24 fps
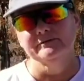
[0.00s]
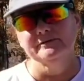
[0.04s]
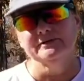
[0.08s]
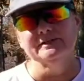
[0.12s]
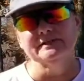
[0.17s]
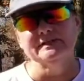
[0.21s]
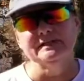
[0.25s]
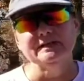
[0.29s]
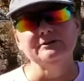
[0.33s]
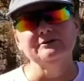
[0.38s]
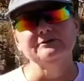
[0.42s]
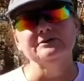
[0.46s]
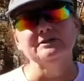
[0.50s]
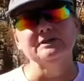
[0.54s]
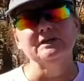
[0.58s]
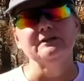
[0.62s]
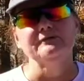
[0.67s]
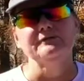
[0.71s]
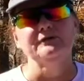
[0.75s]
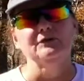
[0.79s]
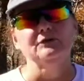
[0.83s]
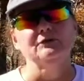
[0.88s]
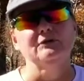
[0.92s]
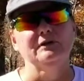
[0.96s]
Singles, if
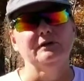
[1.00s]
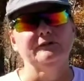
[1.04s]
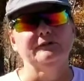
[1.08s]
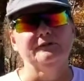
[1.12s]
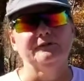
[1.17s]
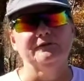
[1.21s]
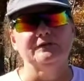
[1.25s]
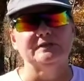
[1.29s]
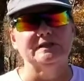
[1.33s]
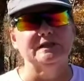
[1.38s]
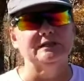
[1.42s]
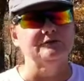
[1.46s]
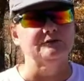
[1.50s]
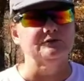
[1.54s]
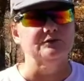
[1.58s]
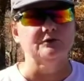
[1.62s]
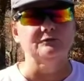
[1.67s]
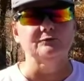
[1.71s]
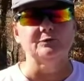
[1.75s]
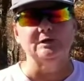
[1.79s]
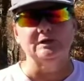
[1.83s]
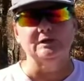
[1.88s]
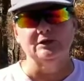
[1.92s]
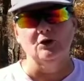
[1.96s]
singles are
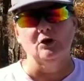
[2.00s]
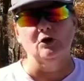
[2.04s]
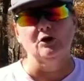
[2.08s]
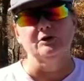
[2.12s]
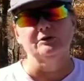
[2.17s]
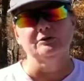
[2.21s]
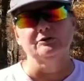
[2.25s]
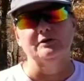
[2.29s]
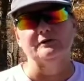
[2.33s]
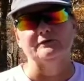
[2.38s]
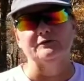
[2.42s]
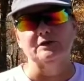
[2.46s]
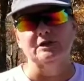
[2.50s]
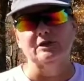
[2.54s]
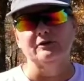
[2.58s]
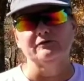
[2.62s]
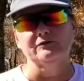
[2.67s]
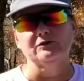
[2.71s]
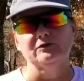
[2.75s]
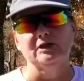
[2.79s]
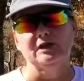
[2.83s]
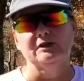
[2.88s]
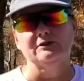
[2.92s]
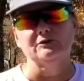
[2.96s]
really hard, you have to cover
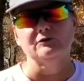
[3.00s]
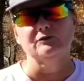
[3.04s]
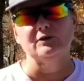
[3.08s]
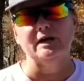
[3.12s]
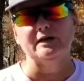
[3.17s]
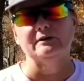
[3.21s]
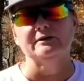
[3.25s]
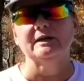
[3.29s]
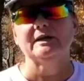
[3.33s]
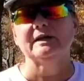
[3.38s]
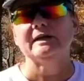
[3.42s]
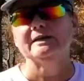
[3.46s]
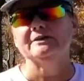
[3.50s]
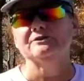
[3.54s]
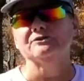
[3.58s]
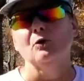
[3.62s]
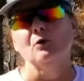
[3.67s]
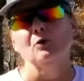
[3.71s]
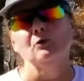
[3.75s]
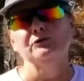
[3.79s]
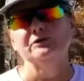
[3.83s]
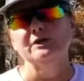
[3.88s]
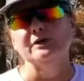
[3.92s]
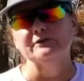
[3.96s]
a lot of ground. It's a
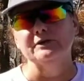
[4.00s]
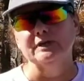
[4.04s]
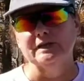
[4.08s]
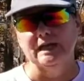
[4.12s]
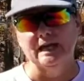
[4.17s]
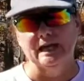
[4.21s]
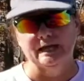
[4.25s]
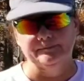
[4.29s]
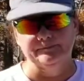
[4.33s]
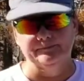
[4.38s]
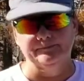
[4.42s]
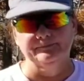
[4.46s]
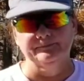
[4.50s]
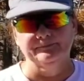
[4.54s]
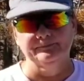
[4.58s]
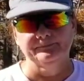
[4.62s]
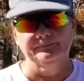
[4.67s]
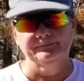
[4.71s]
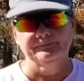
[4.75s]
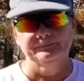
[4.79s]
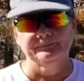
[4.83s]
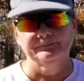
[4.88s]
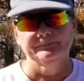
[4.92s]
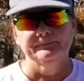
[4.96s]
whole nother game.
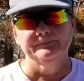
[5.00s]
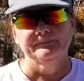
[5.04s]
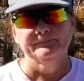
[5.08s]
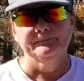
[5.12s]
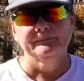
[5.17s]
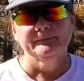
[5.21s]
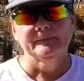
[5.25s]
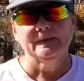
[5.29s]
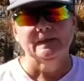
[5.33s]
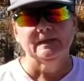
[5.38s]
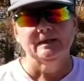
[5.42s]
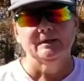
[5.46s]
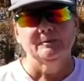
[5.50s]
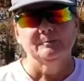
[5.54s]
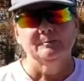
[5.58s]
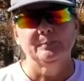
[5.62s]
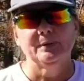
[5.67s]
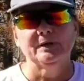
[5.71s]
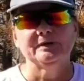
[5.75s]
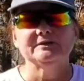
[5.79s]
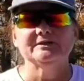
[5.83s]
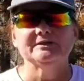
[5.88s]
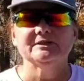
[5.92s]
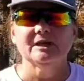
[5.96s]

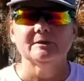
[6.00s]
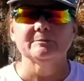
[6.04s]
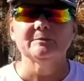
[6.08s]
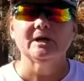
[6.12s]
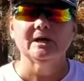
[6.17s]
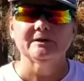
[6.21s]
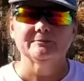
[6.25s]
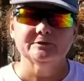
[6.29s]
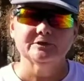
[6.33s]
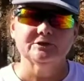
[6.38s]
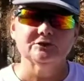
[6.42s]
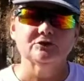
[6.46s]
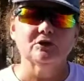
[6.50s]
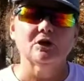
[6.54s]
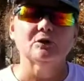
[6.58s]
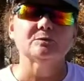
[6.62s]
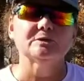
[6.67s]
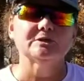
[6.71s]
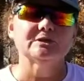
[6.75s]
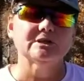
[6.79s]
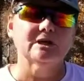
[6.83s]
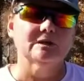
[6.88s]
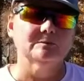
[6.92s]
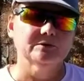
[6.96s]
But I would start
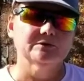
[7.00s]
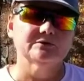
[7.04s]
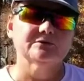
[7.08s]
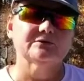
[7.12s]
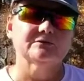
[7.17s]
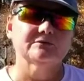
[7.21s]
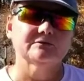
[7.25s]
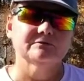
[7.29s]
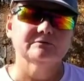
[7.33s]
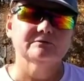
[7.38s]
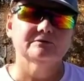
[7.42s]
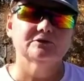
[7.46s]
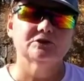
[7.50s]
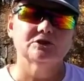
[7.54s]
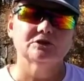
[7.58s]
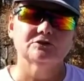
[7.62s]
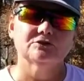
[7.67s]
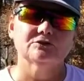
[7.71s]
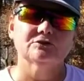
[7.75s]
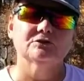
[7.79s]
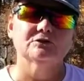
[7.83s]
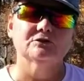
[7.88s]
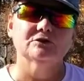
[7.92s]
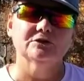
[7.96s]
with doubles, just
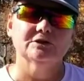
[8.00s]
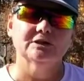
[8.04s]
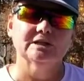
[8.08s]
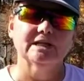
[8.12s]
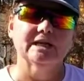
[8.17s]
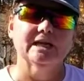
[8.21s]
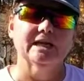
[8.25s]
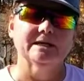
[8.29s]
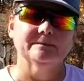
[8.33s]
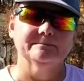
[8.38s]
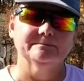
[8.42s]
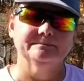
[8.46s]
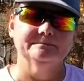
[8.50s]
till you learn the game.